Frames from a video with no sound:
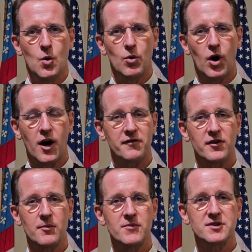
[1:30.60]
will
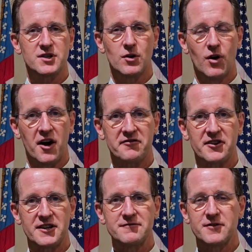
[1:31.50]
offer a musical
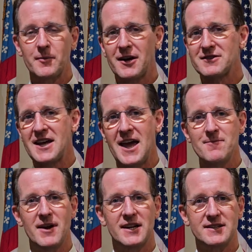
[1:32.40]
offering for about 10
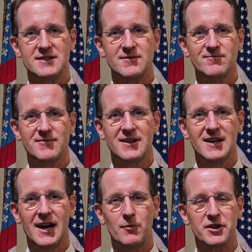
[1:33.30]
minutes.
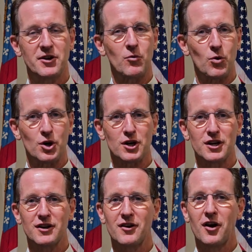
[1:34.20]
And whether at
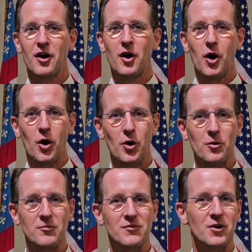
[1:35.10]
work,
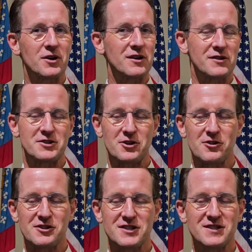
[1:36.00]
home, or here at the
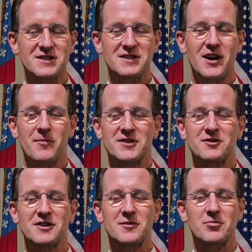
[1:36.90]
church, it's just an
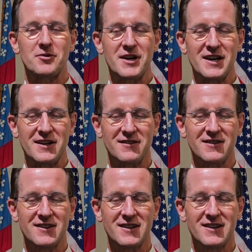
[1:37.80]
opportunity to breathe.
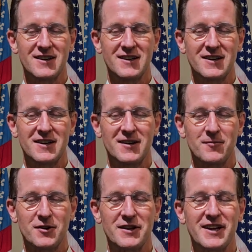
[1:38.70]

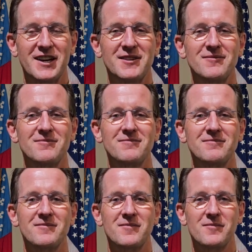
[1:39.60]
Breathe in,
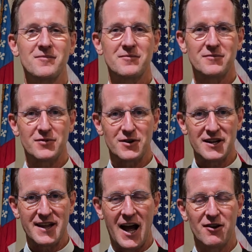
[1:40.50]

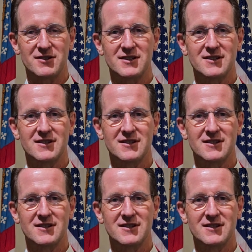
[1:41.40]
breathe out.